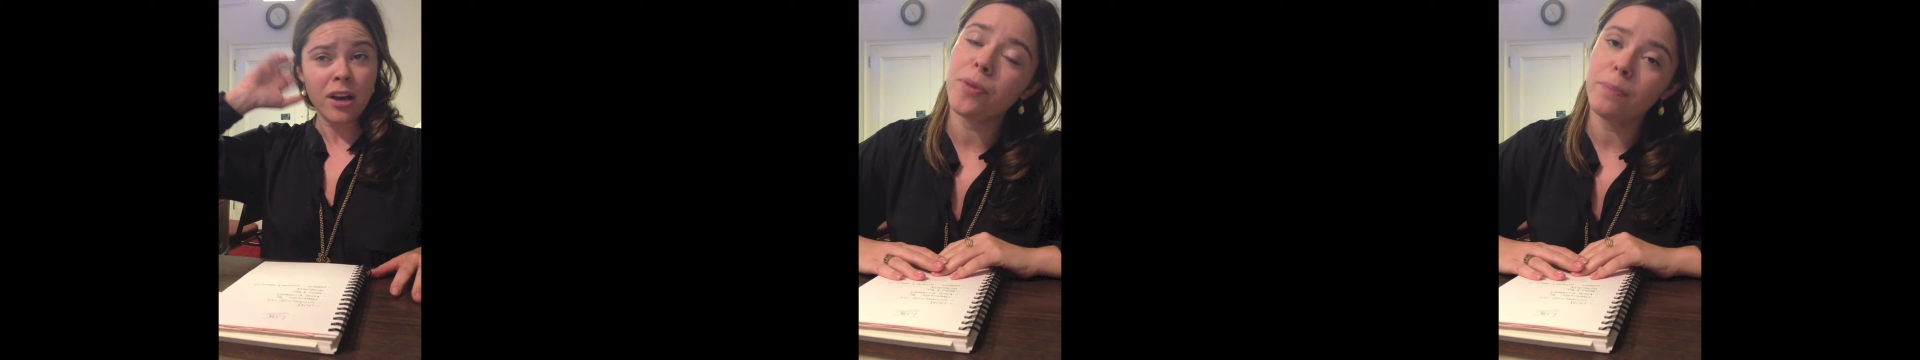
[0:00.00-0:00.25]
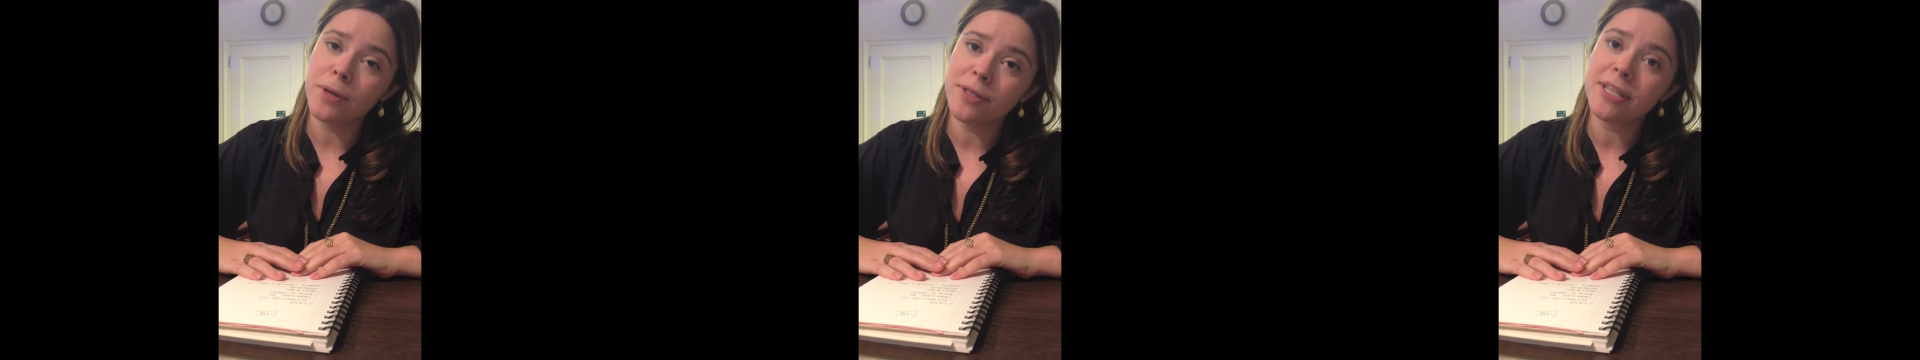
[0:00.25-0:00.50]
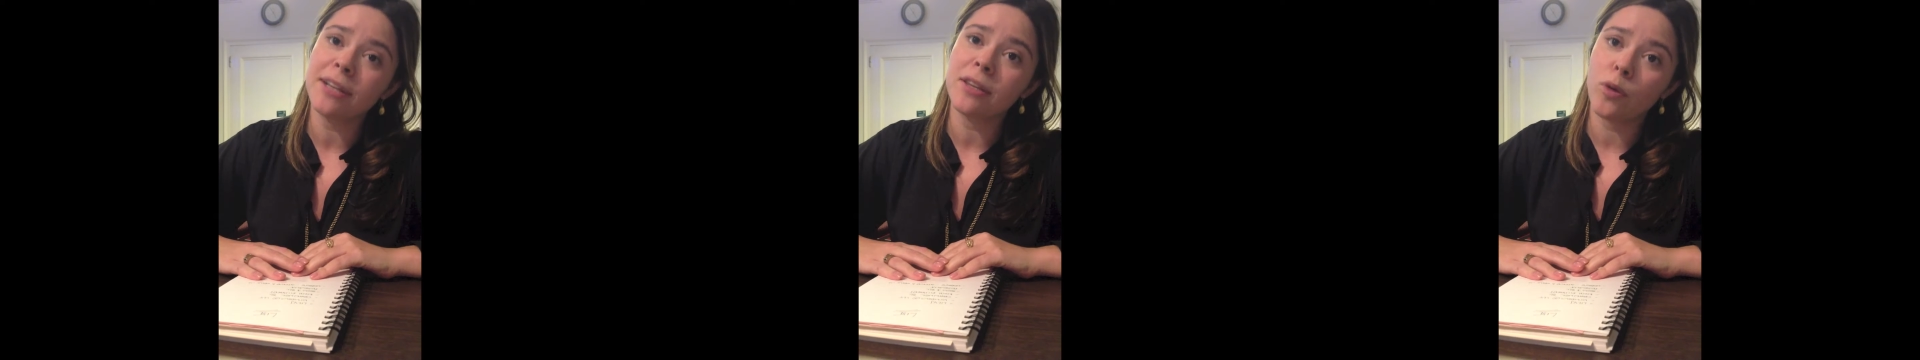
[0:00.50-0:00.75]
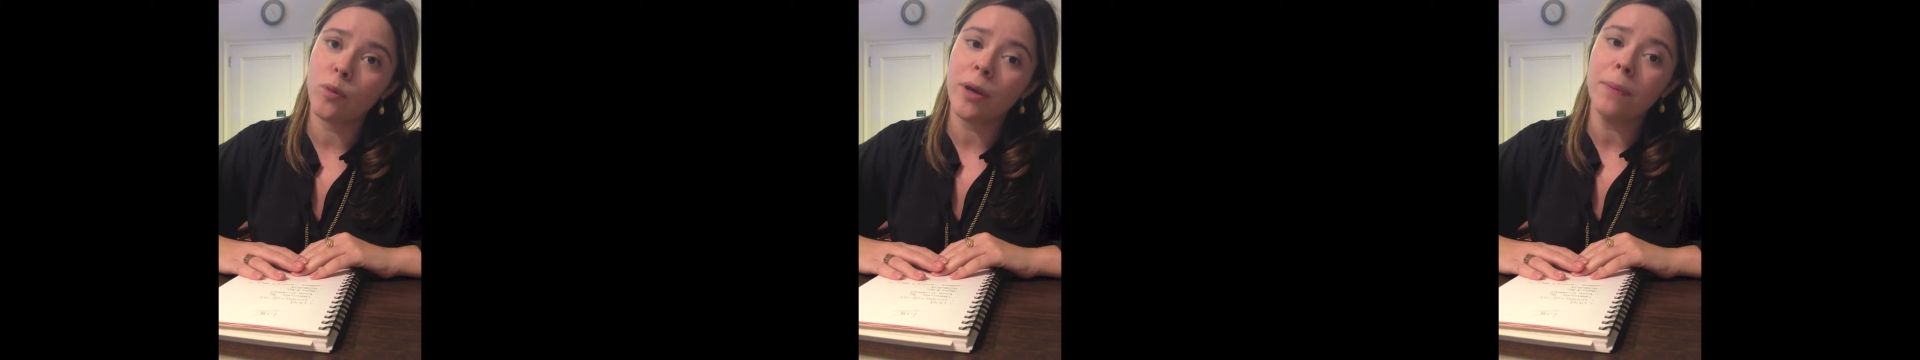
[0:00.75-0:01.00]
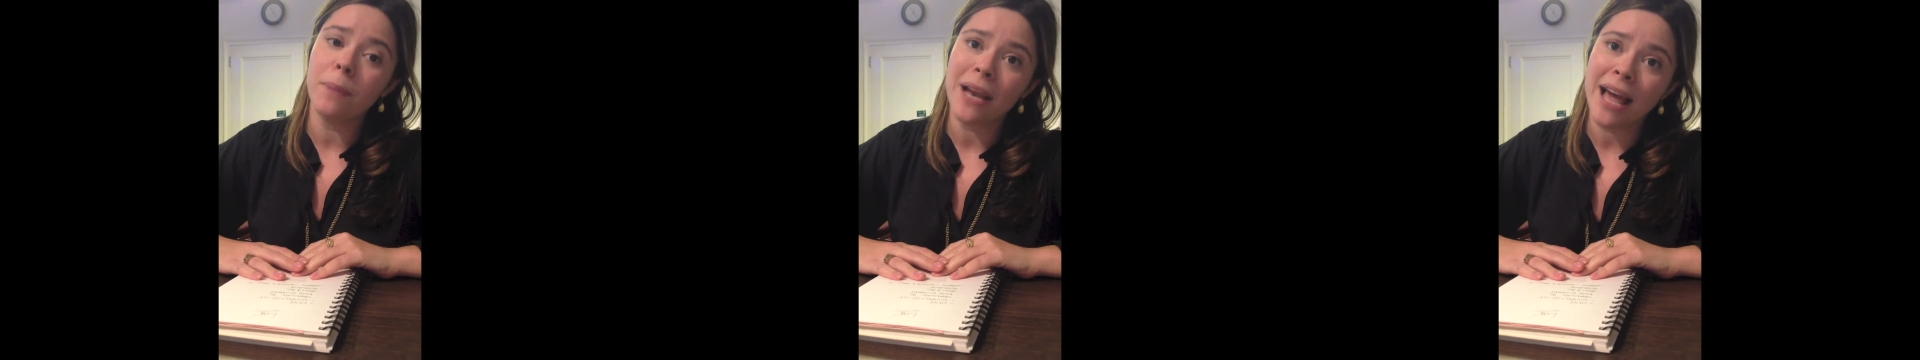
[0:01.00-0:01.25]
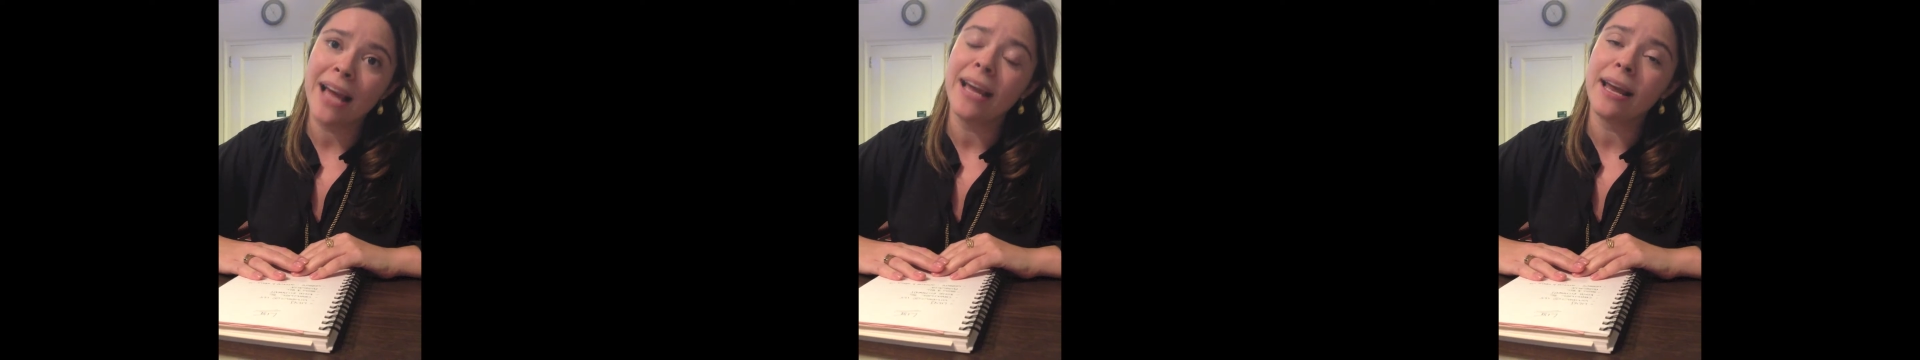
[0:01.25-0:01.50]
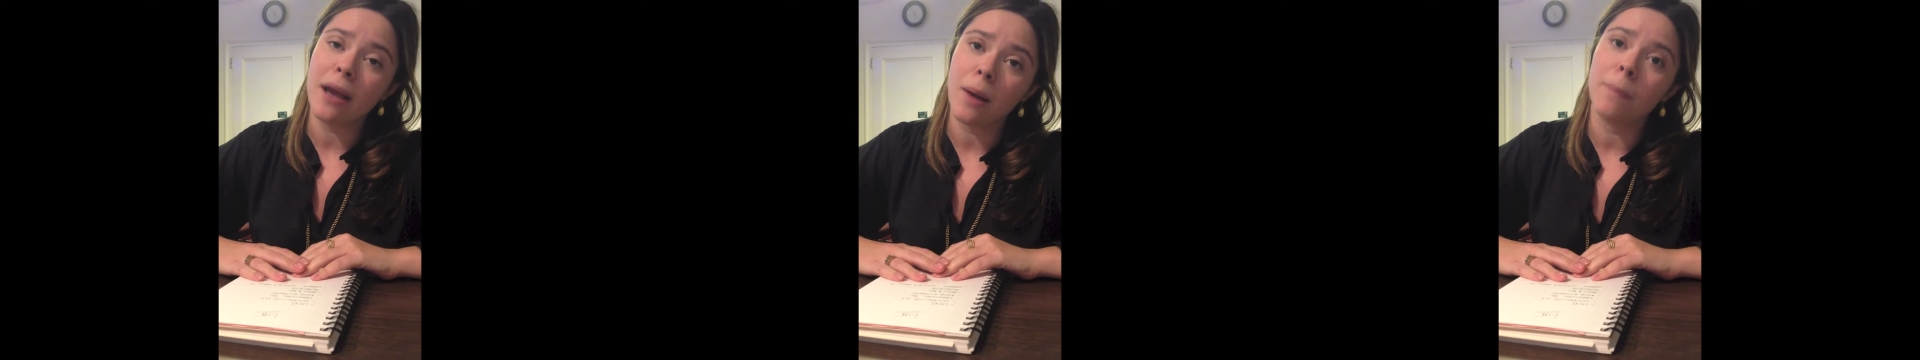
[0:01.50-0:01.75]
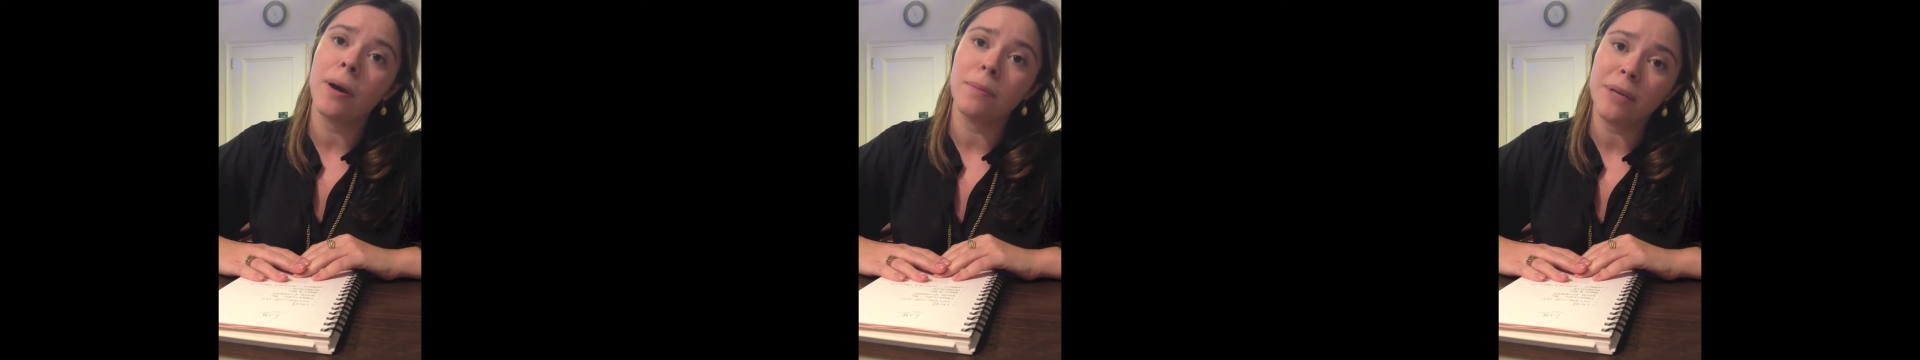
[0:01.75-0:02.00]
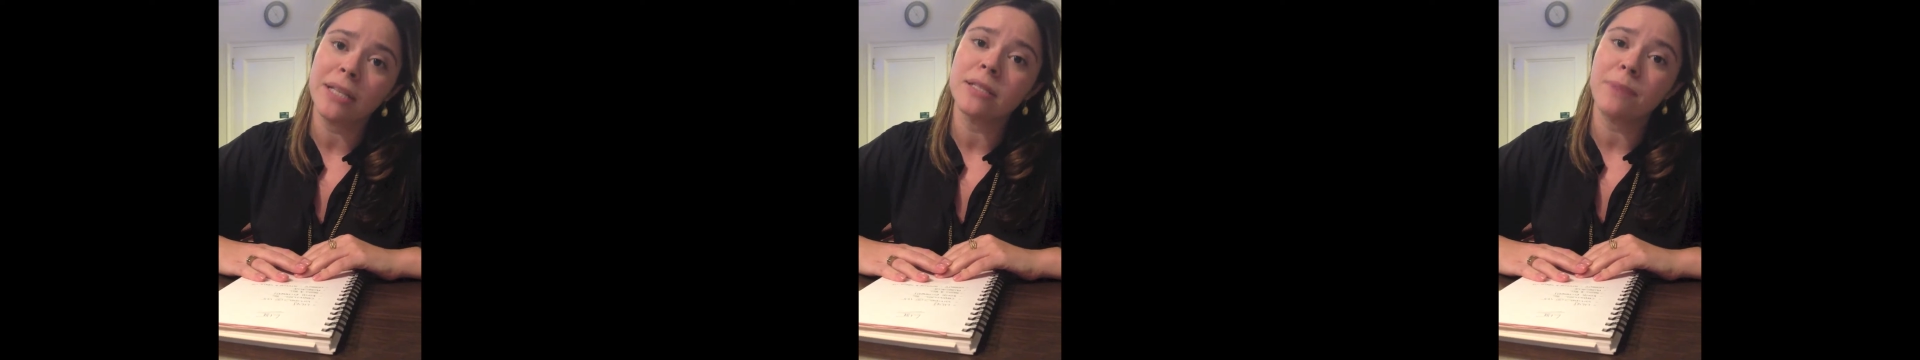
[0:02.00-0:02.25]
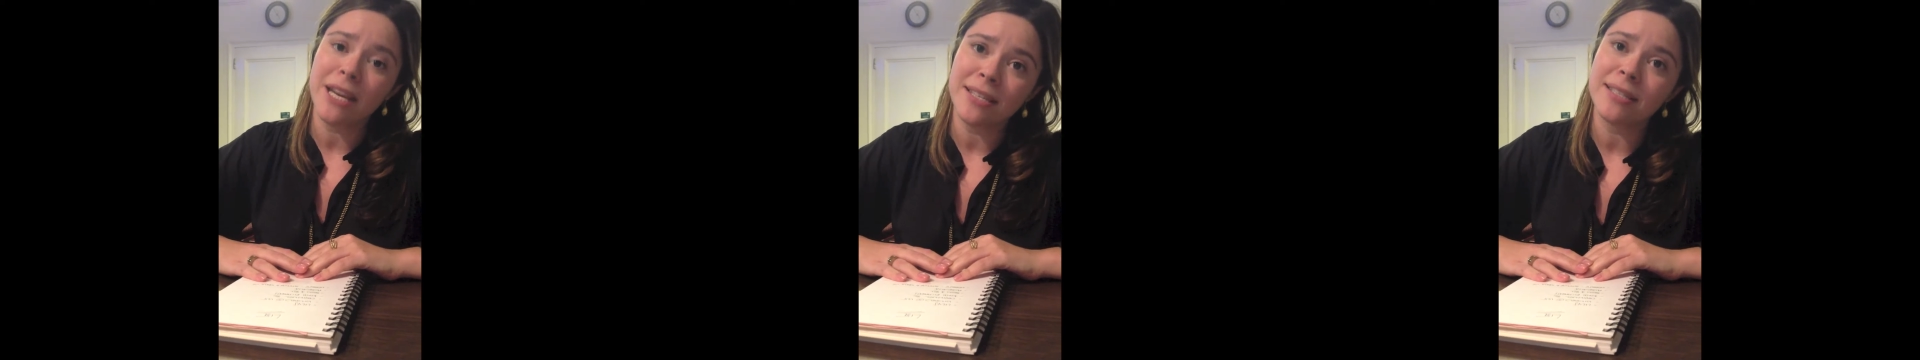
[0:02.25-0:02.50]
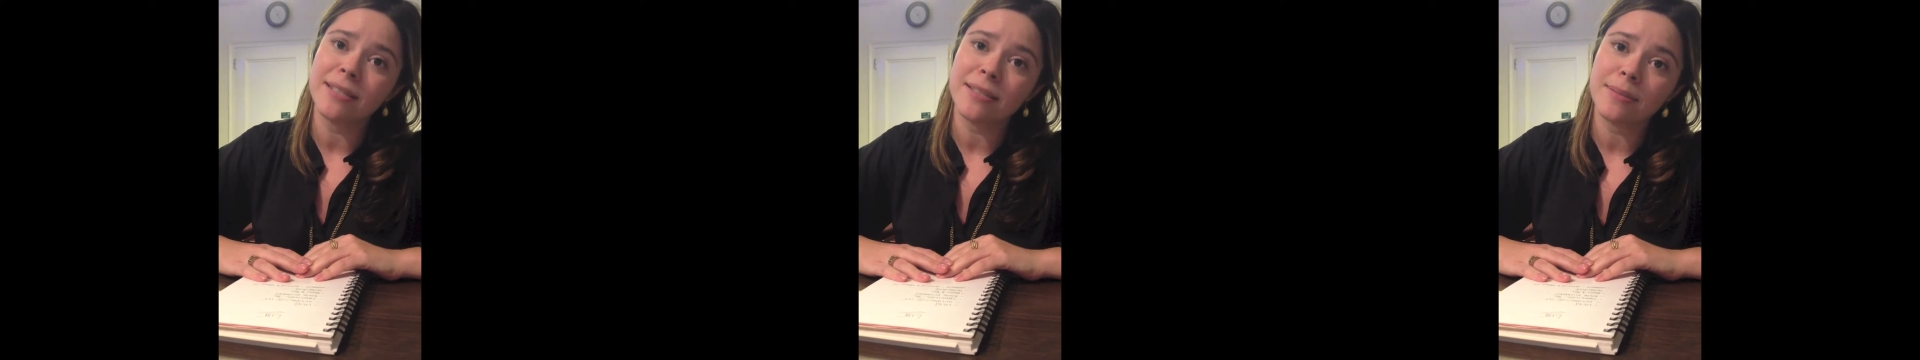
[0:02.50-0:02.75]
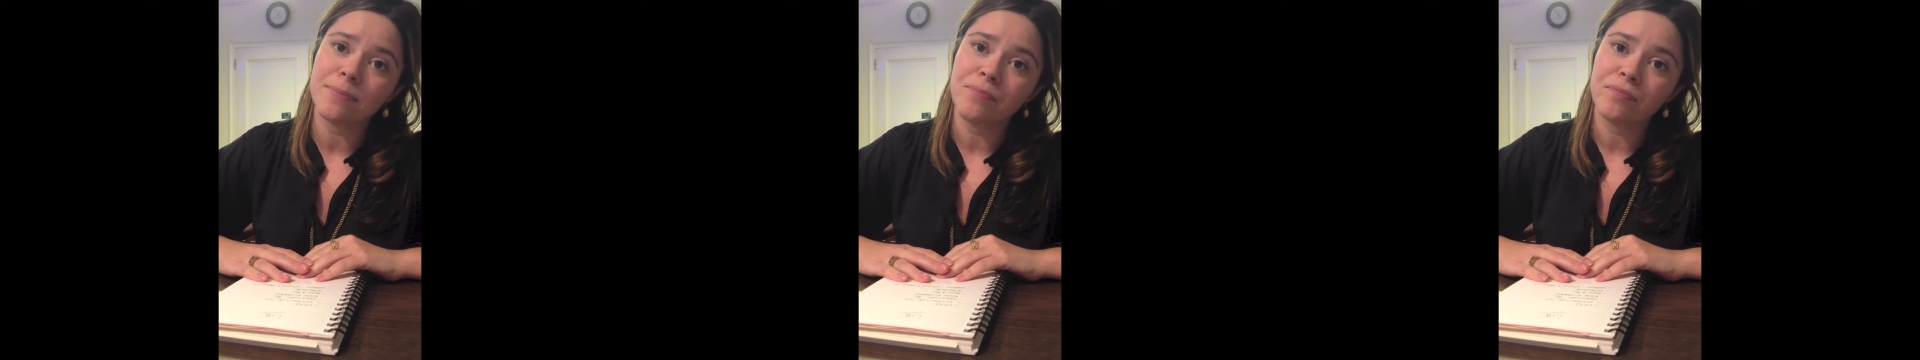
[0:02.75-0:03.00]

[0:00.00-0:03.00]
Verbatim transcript: the music that we play in our public spaces.